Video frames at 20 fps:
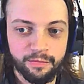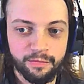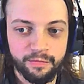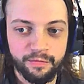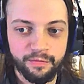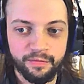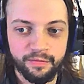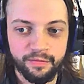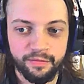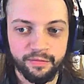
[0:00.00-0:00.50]

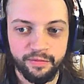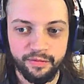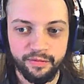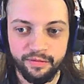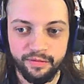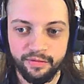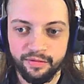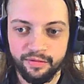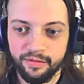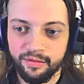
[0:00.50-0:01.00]

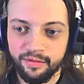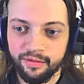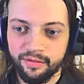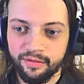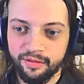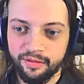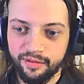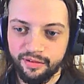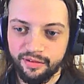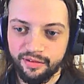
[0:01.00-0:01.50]

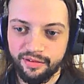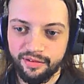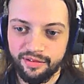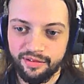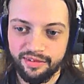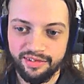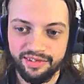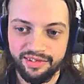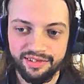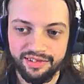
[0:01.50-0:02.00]

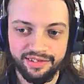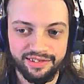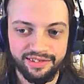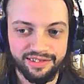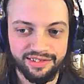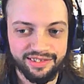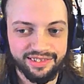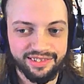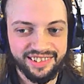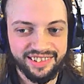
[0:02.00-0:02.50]

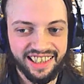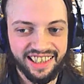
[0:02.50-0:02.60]
(not speaking)